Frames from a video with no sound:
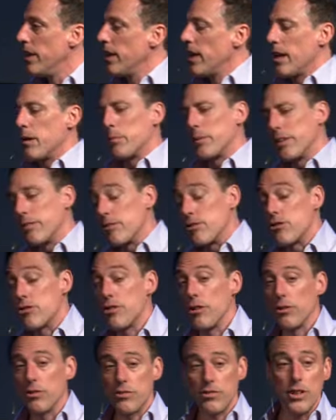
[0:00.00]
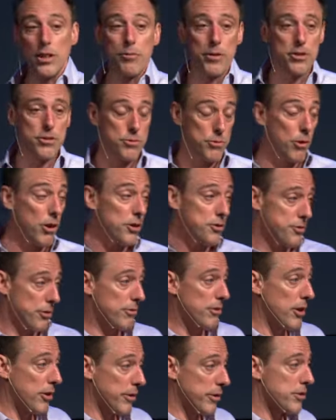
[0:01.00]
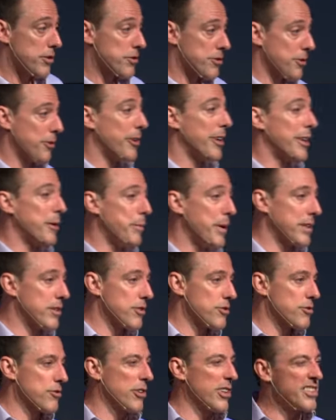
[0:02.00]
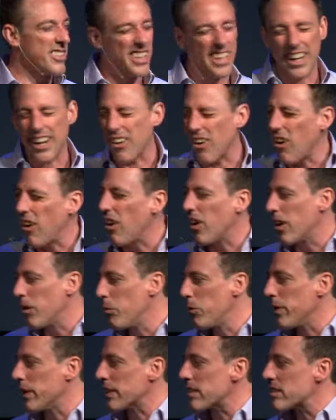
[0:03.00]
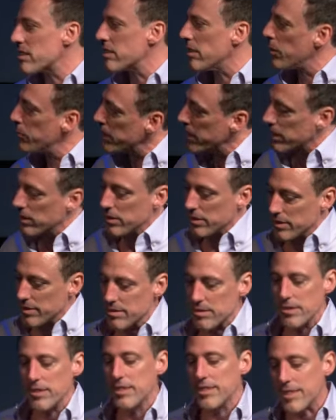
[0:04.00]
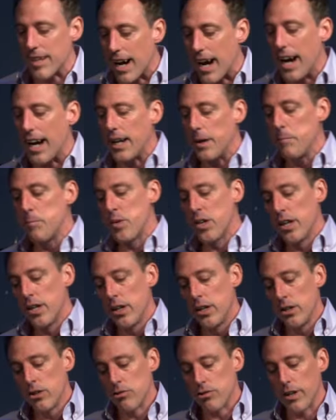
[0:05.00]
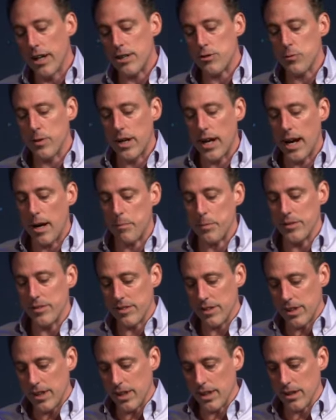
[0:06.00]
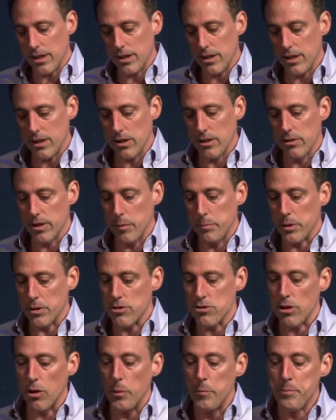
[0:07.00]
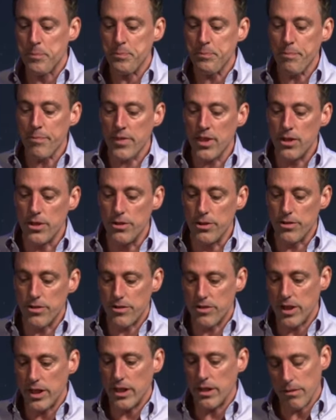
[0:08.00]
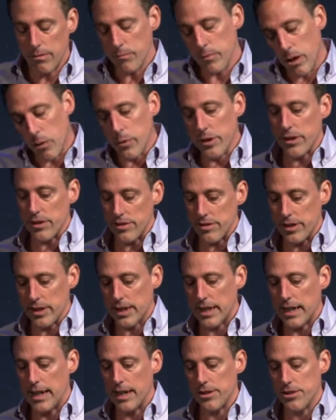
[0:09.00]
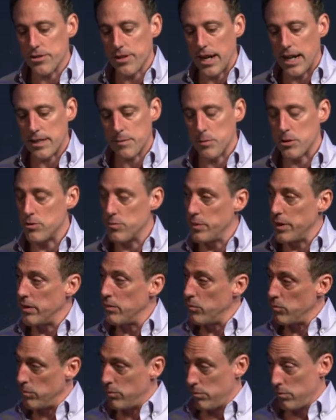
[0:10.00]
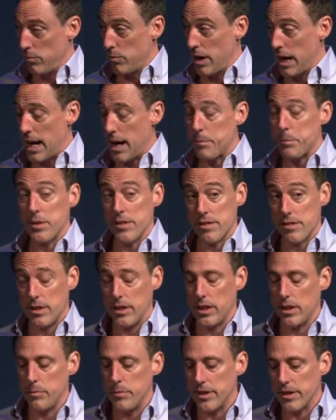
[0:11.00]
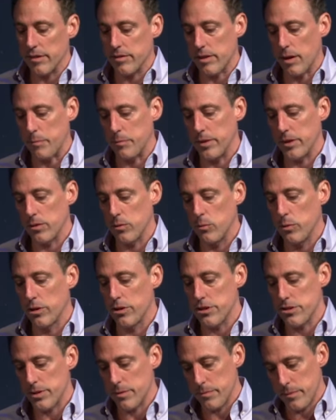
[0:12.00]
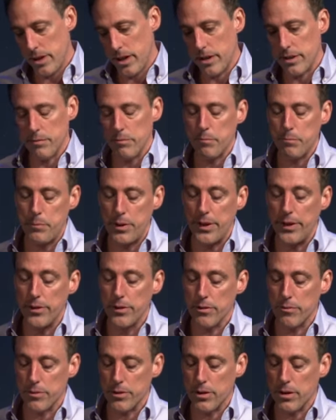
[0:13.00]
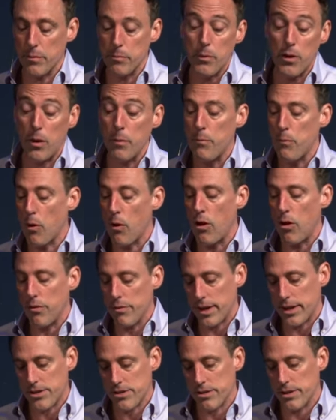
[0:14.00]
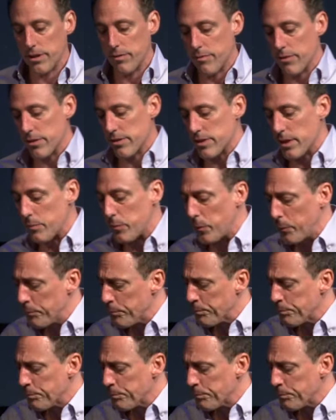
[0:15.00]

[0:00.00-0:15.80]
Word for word: I believe it's Josephus who also wrote, a historian about this story, said he had a horrible like stomach illness and died. So that's what happens to King Agrippa. So you see, well, we're going to see a contrast between what happens to him in accepting the worship and Peter for uh, Paul, actually, for example.